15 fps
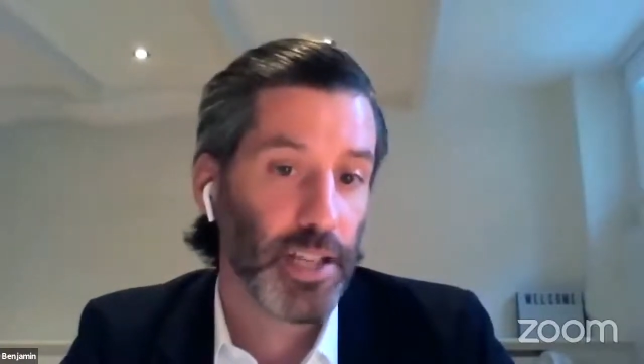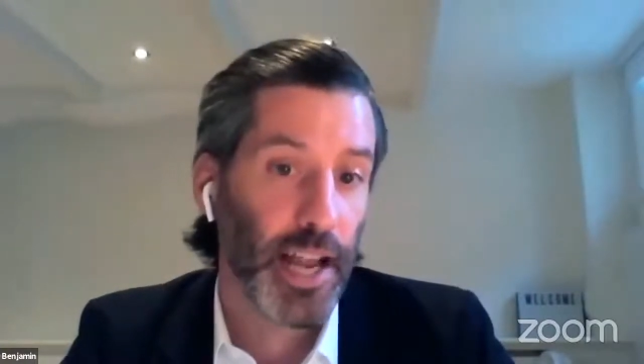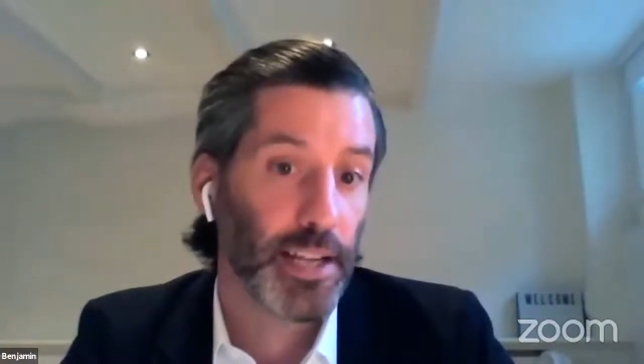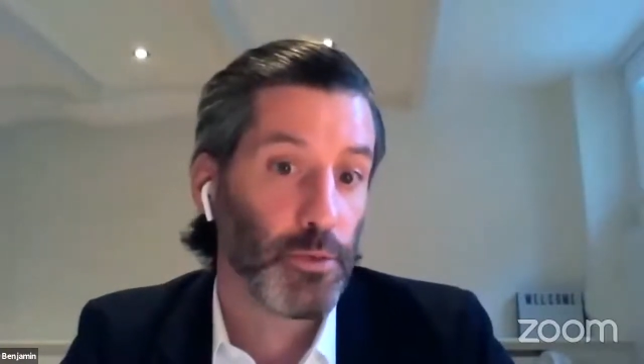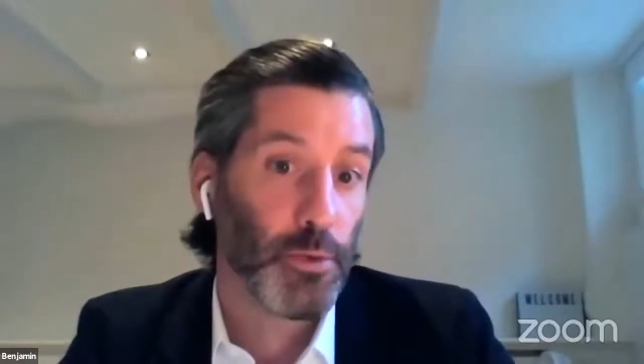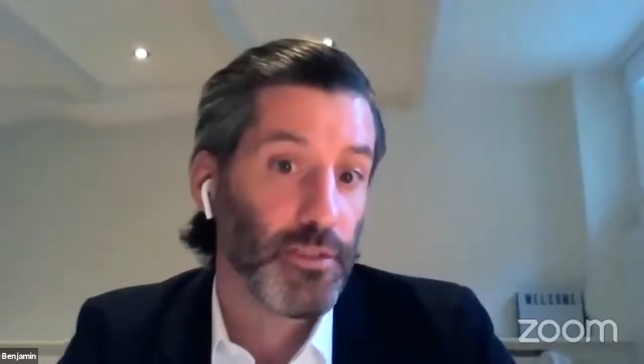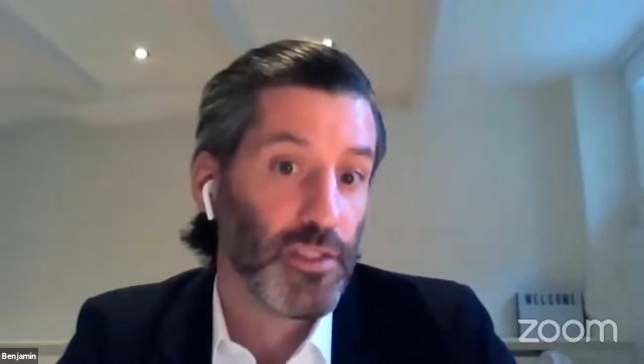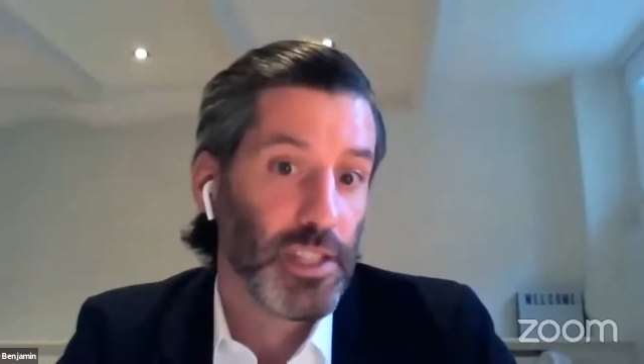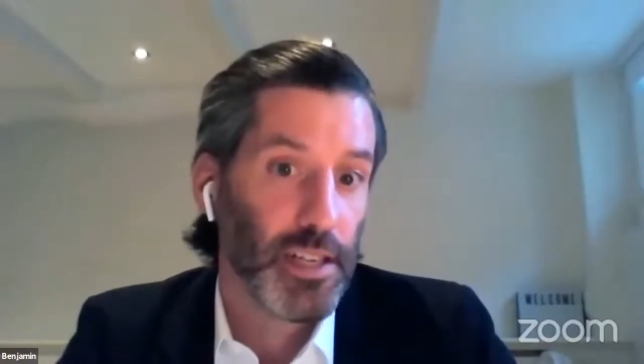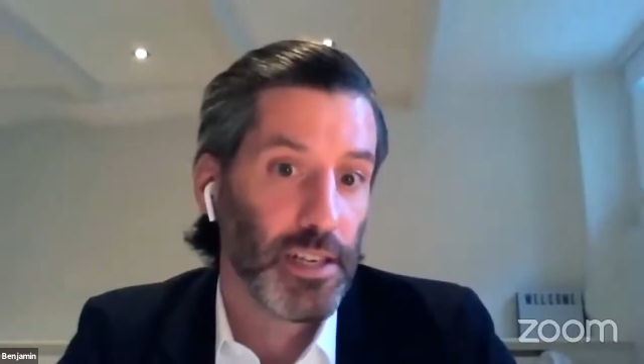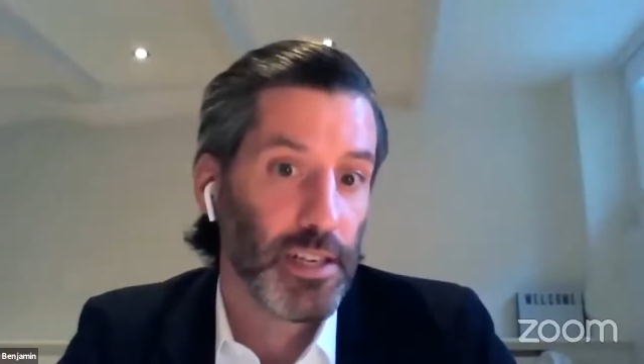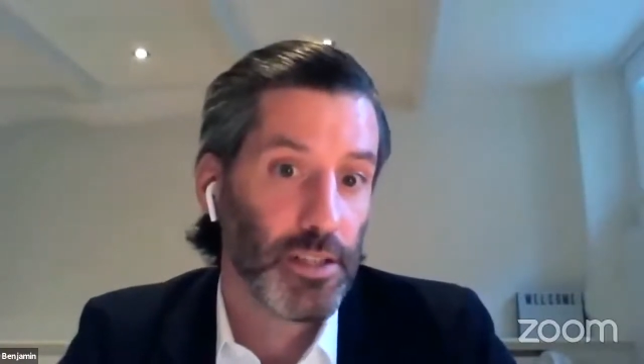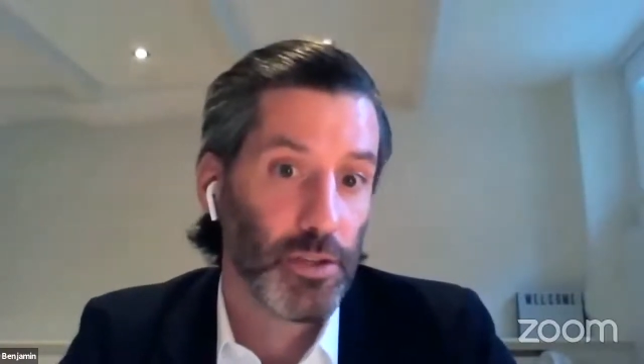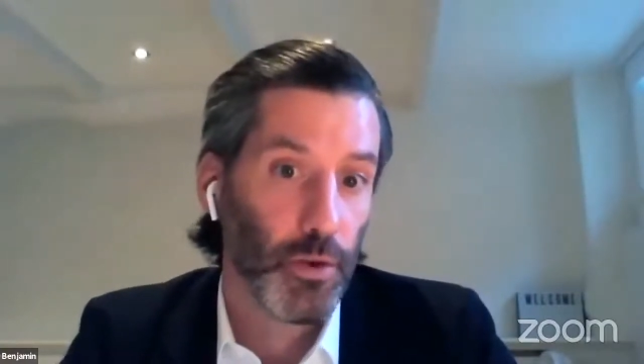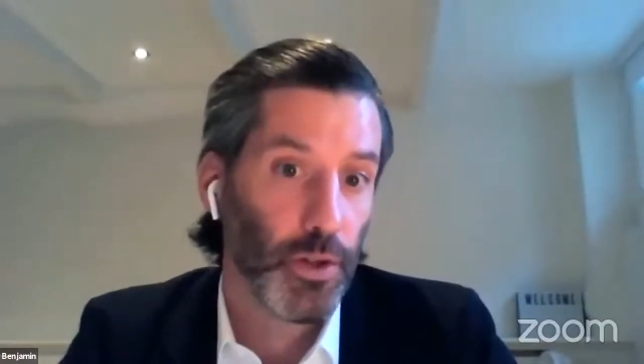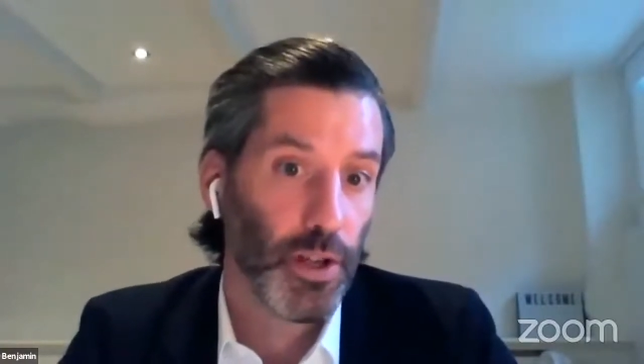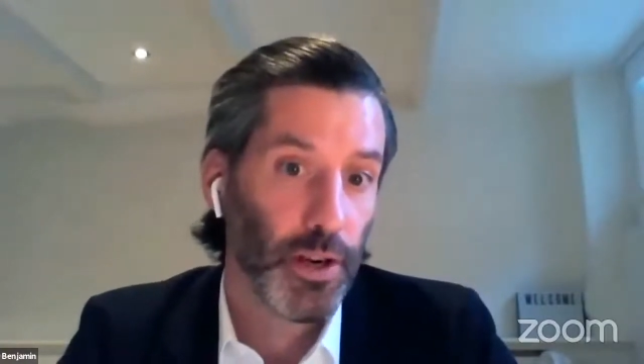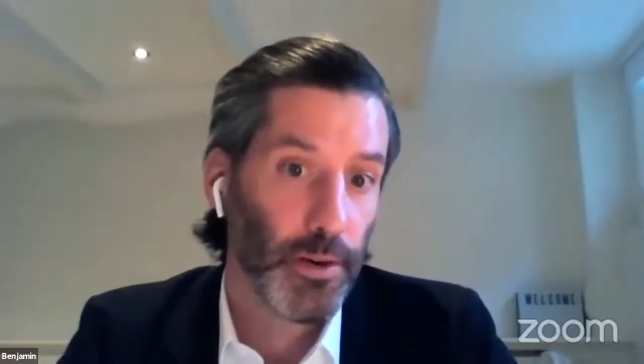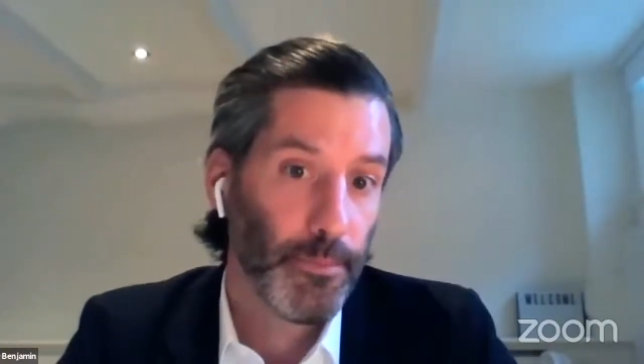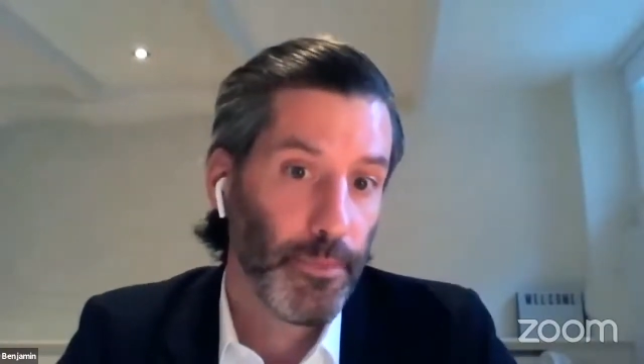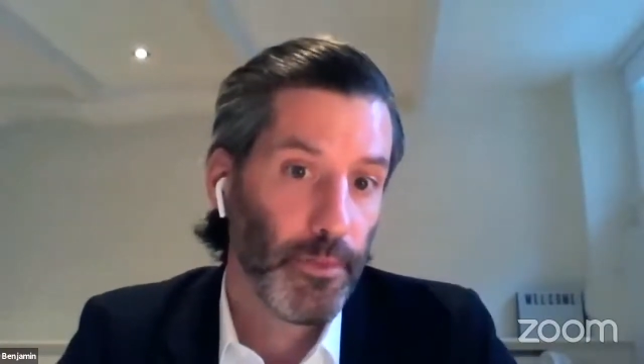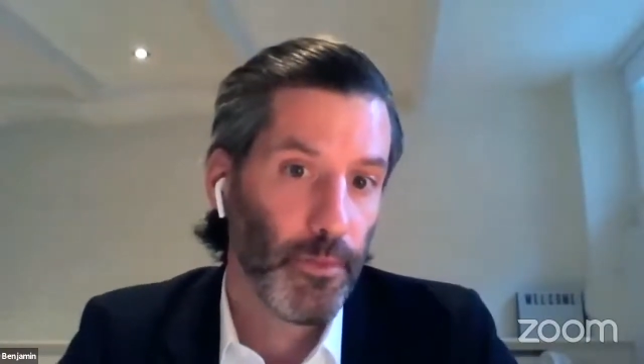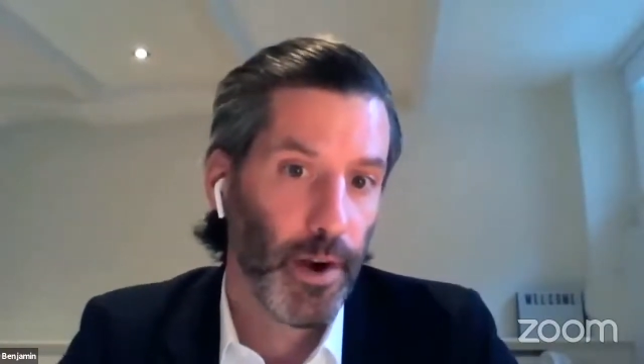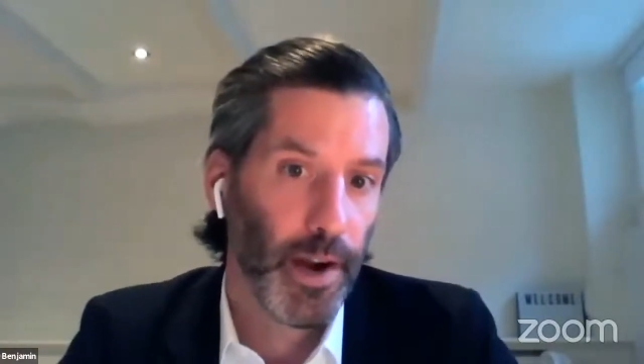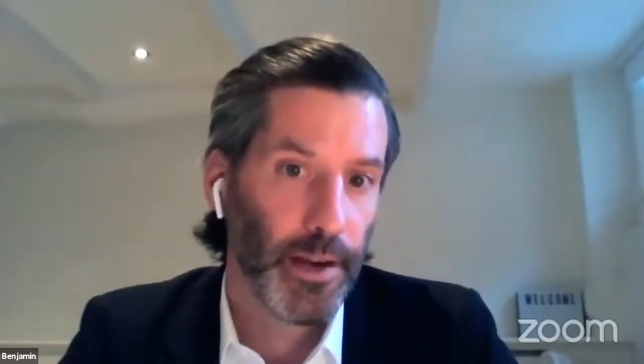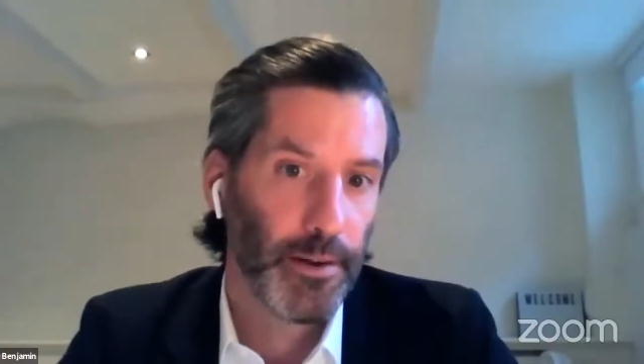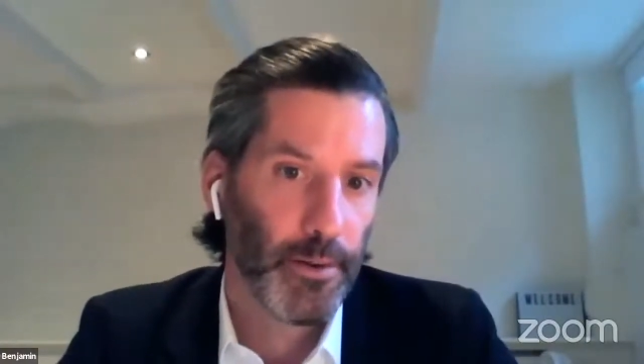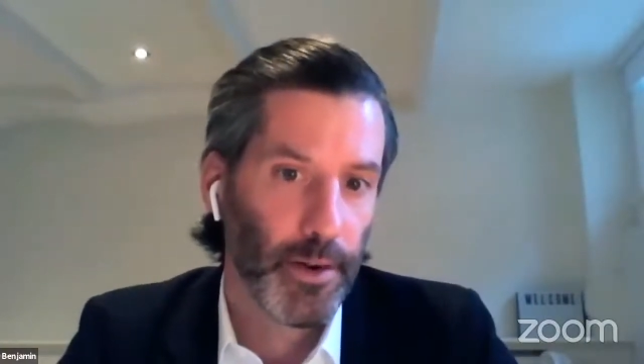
as we've seen in solar, right?